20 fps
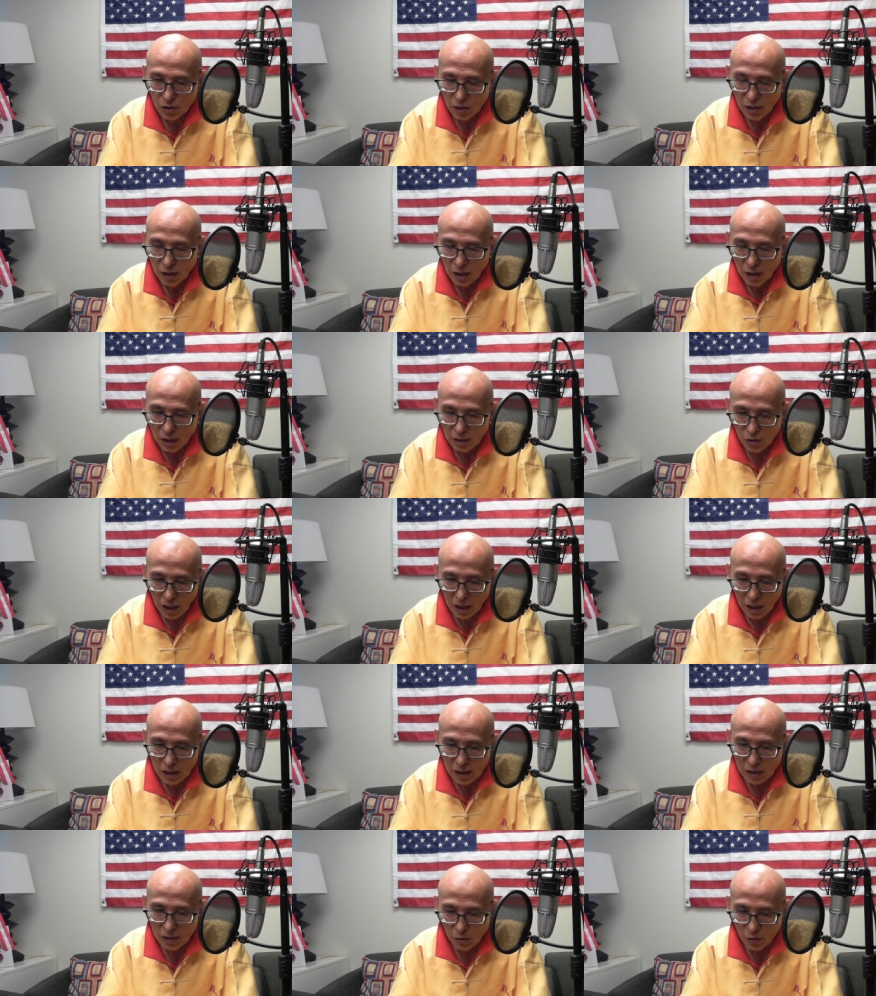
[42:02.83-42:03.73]
and
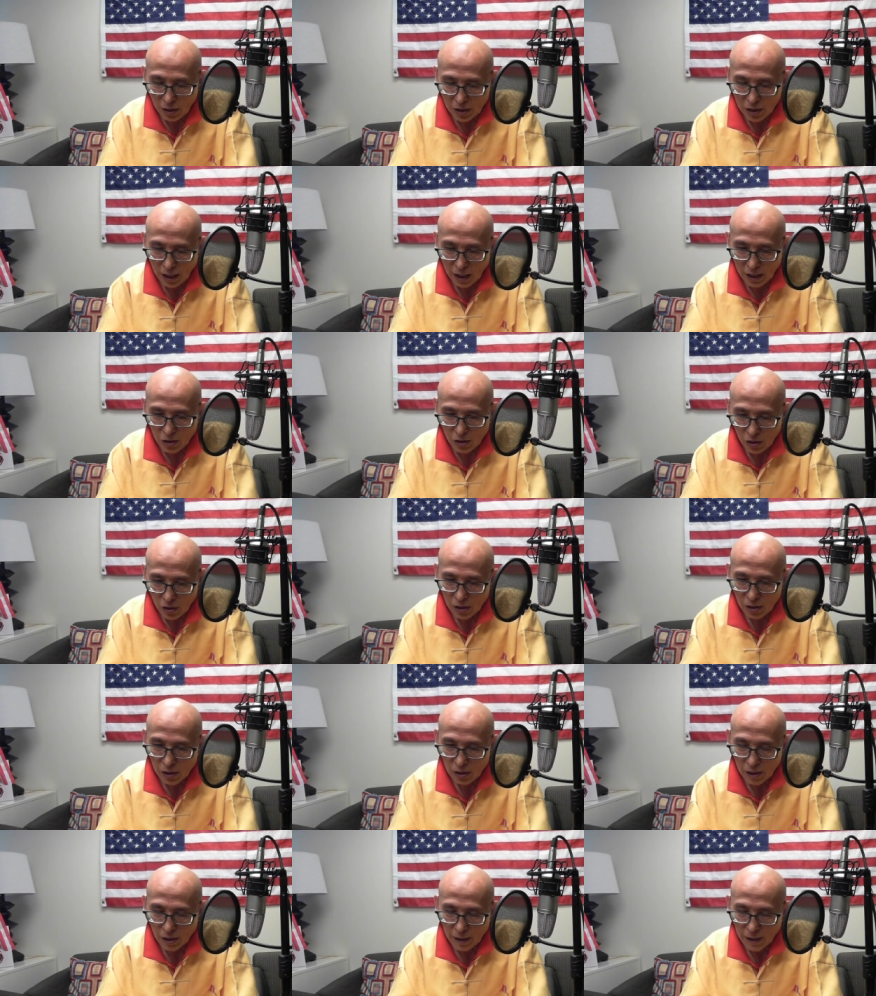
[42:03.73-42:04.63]
Chinese translation.
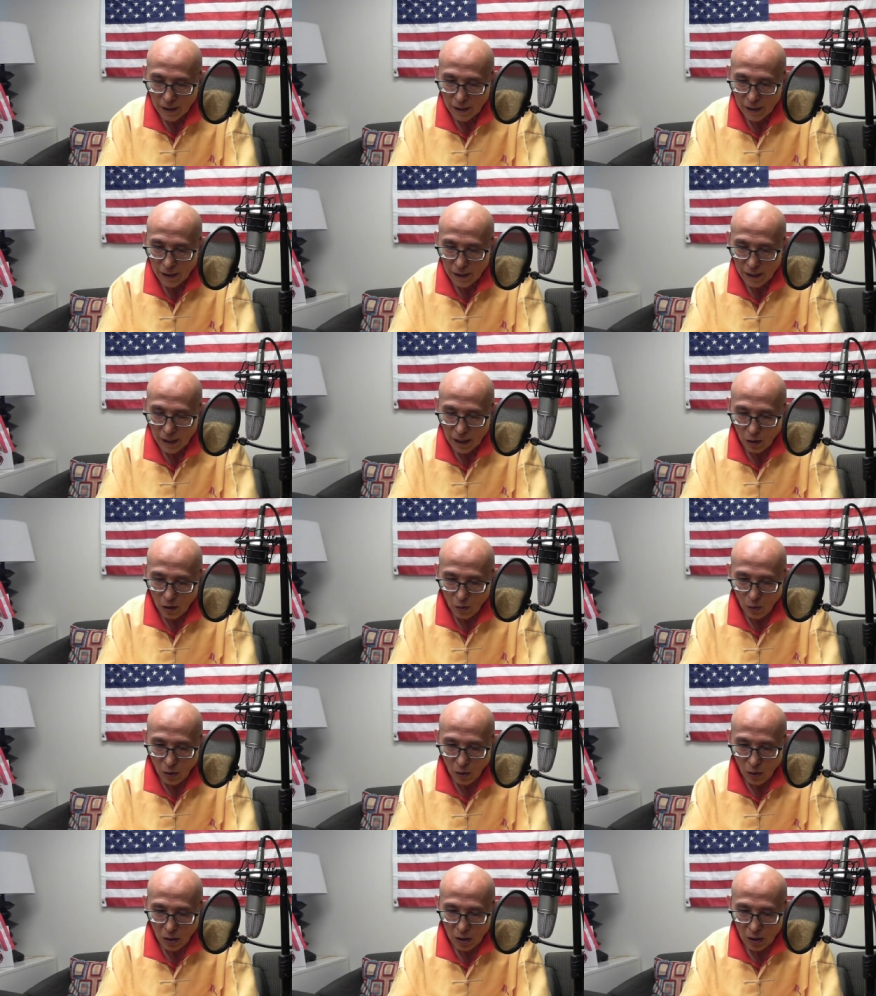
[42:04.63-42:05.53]

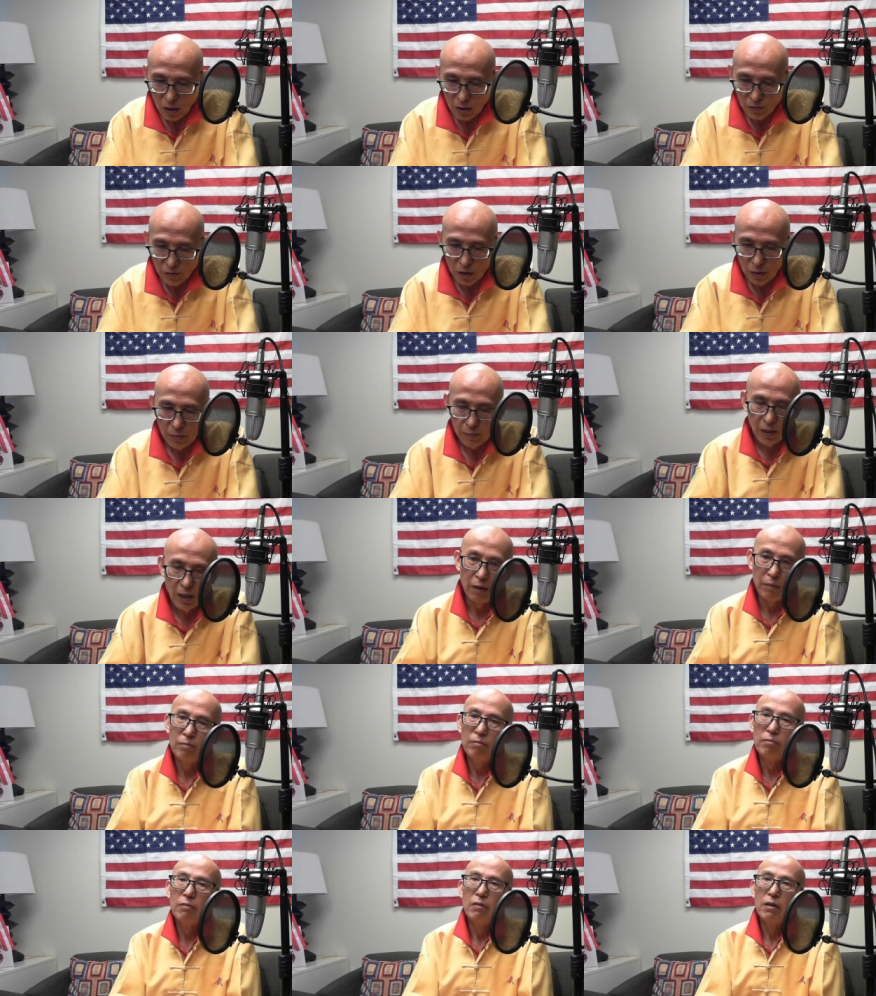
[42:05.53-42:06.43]
One of them
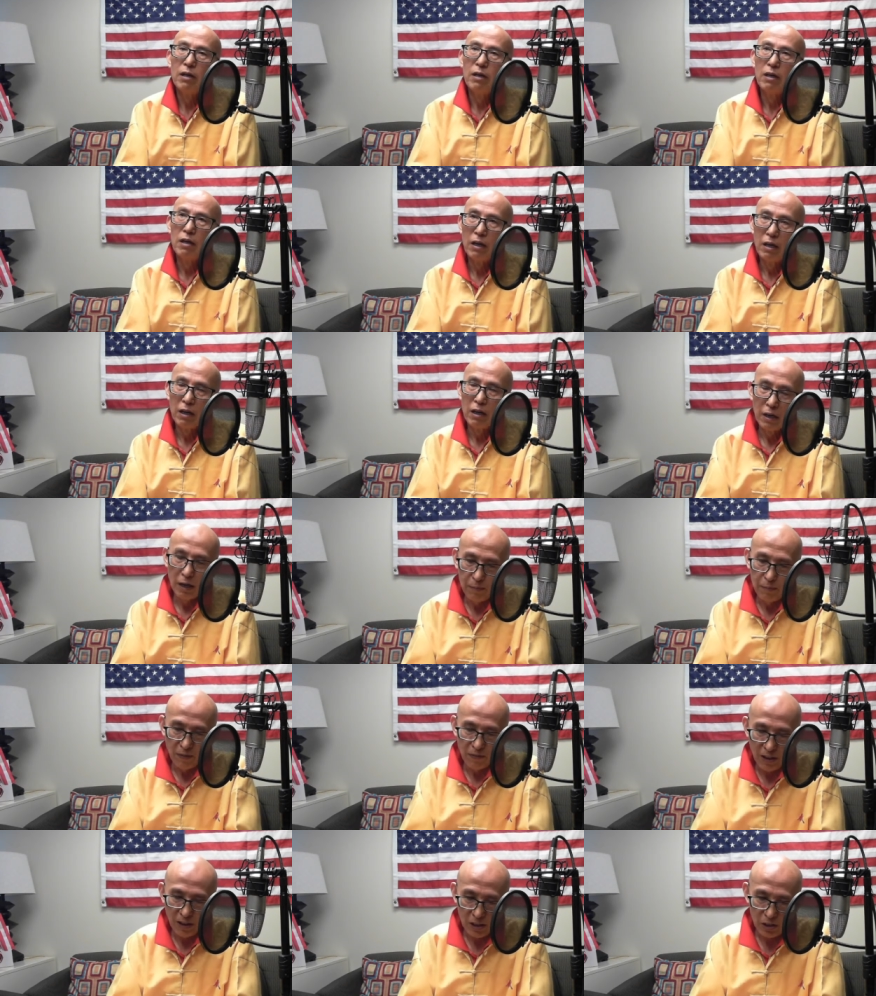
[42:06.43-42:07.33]
become a
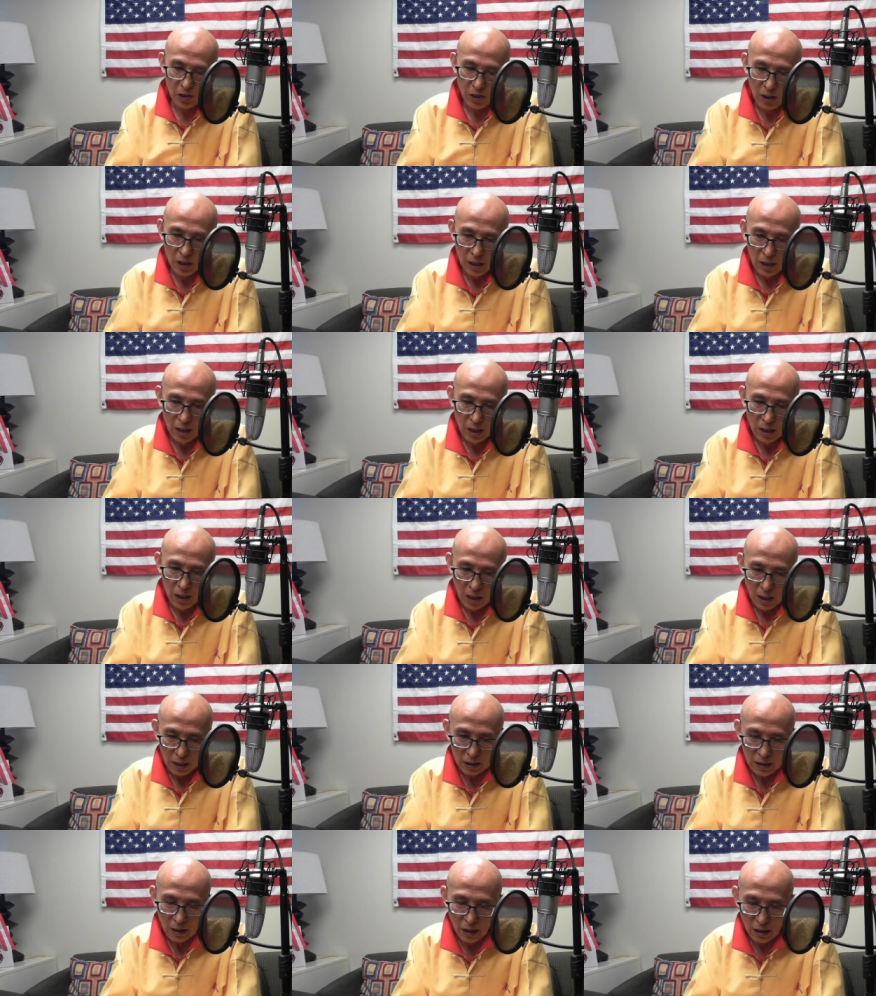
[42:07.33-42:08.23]
professor
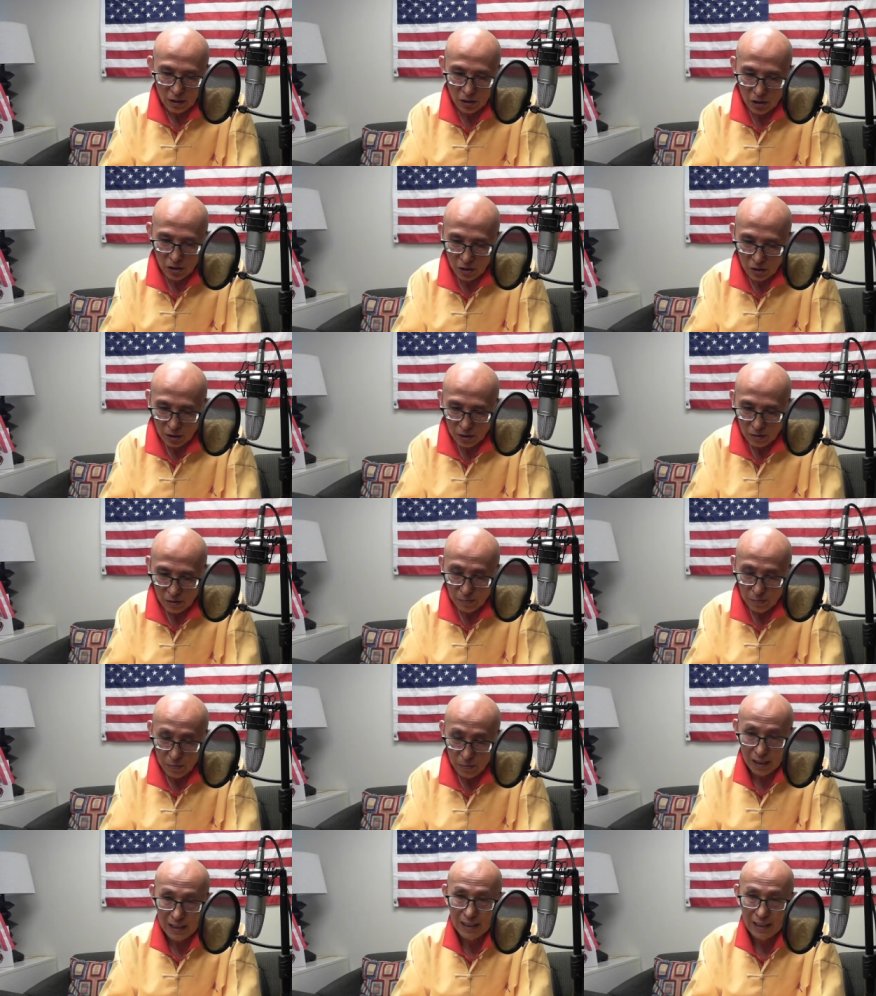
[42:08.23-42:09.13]
and college
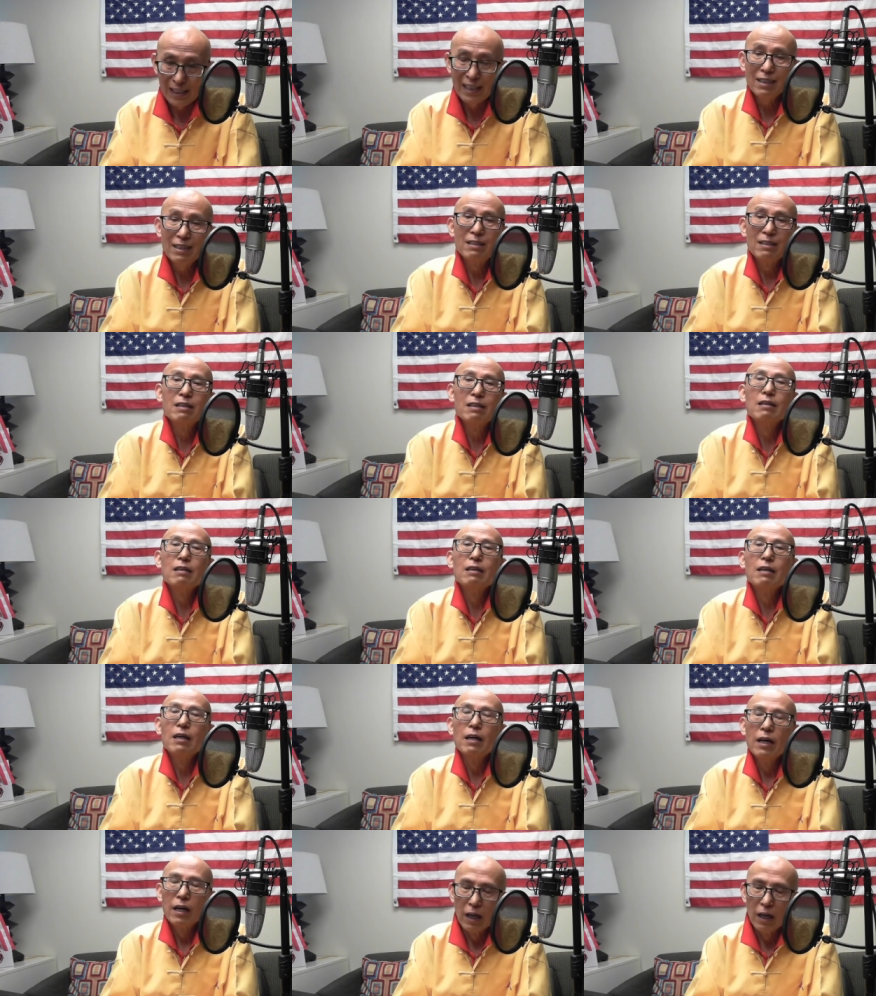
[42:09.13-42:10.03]
president
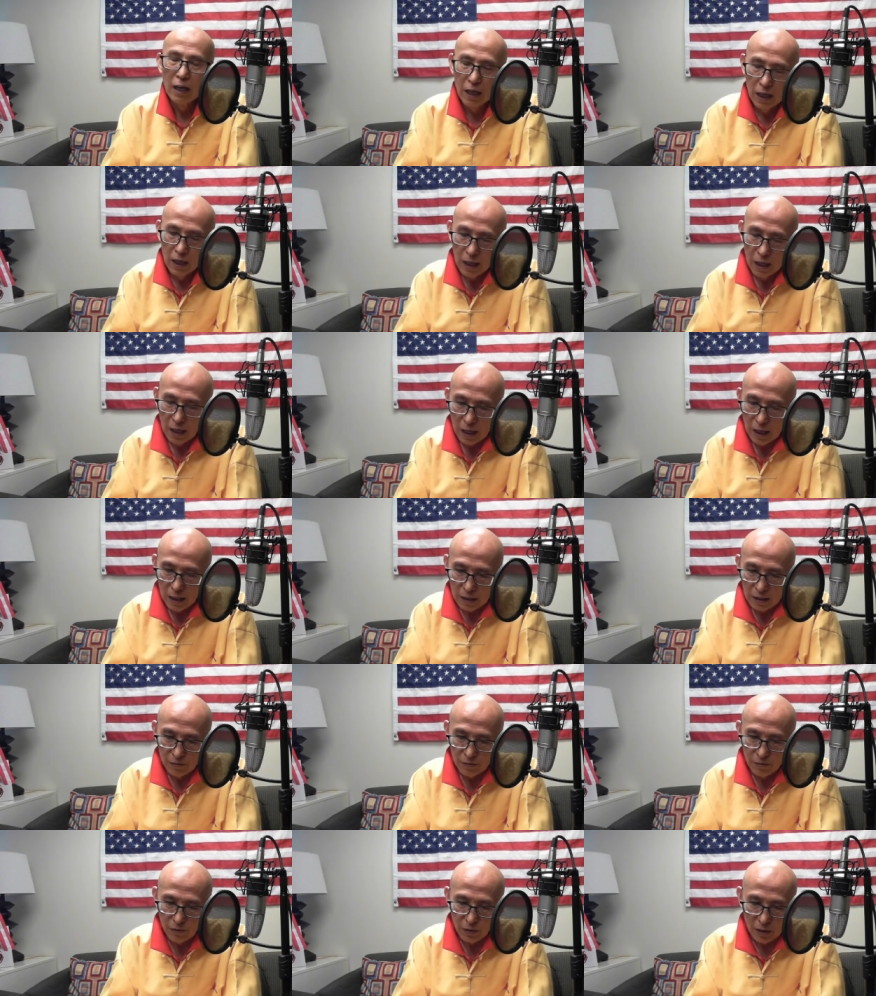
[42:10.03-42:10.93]

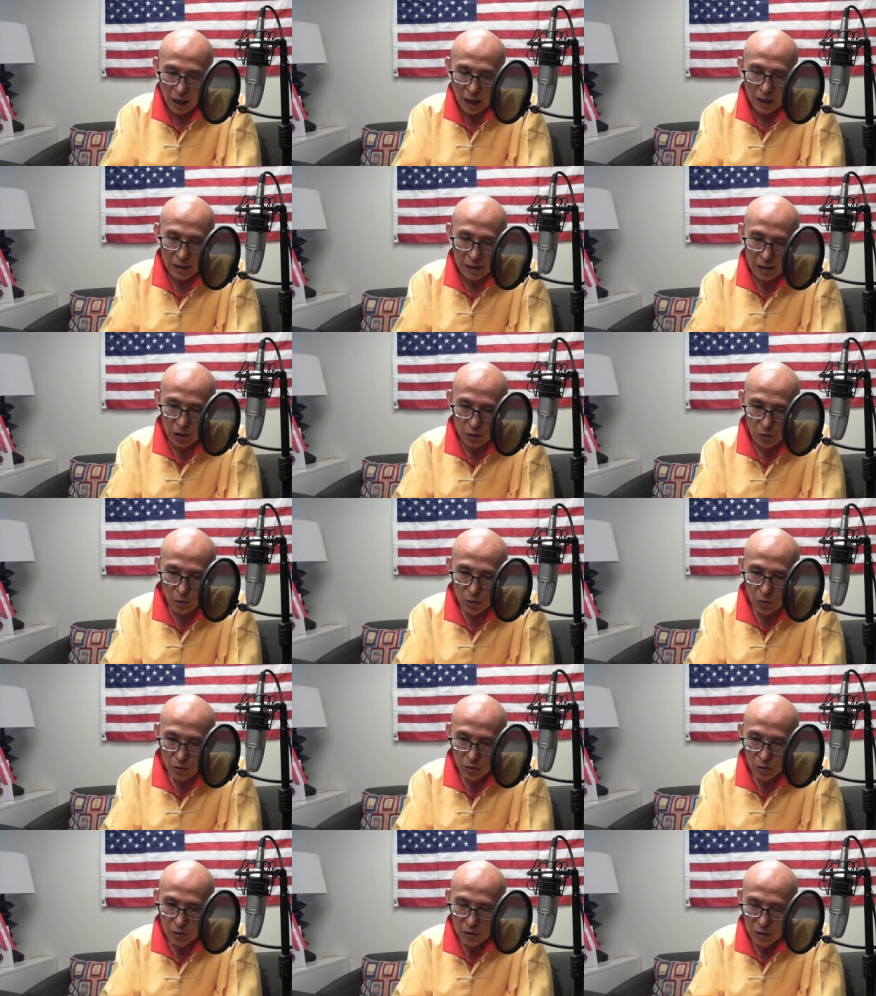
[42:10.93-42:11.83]
and for art school,